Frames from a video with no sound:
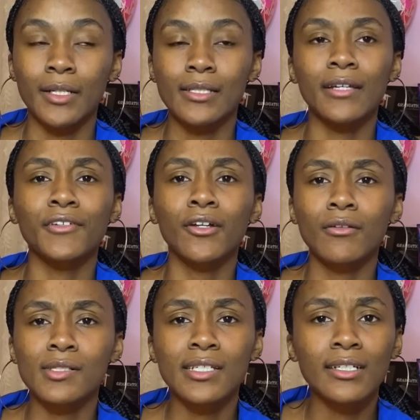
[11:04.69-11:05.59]
And if you don't know
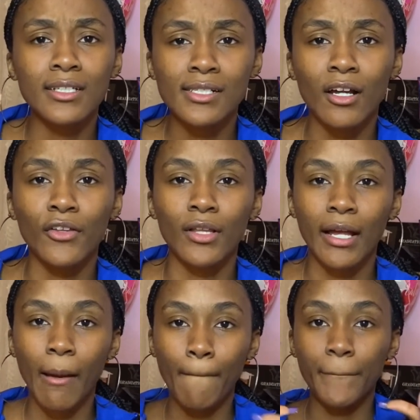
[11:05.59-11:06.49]
what Senegalese are, they're like
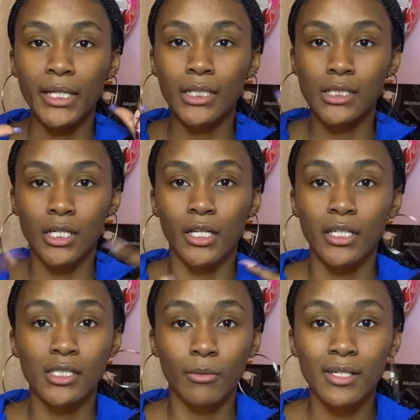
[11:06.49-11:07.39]
big chunky
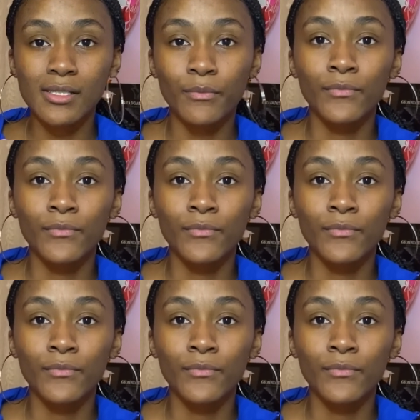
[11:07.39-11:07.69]
twists.